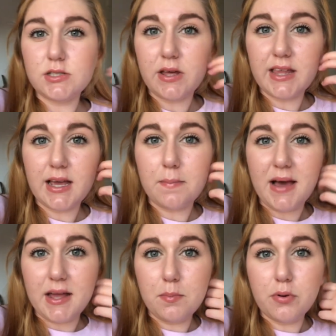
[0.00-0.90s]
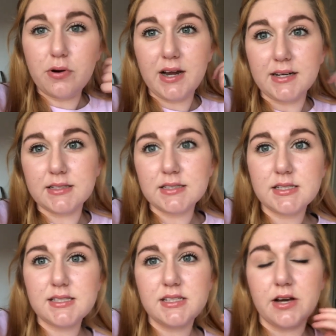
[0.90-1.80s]
So I think I might print
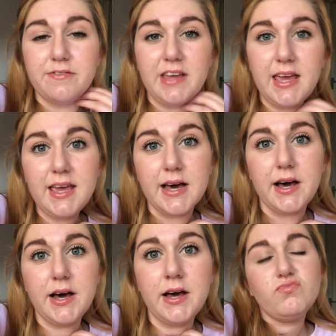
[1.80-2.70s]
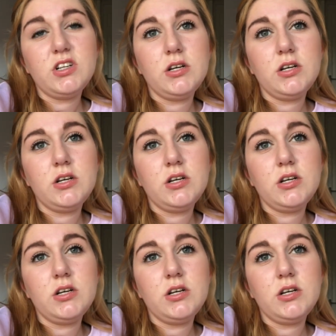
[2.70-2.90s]
stuff here.